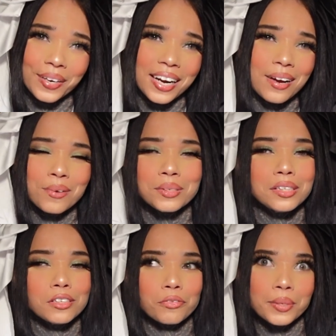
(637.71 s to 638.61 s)
and it was
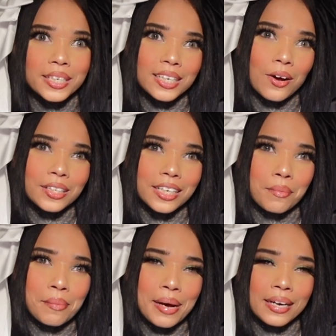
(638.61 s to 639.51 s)
easier for me to talk to
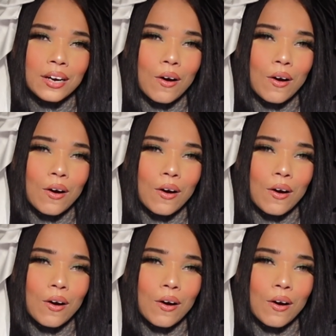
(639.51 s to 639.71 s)
him about it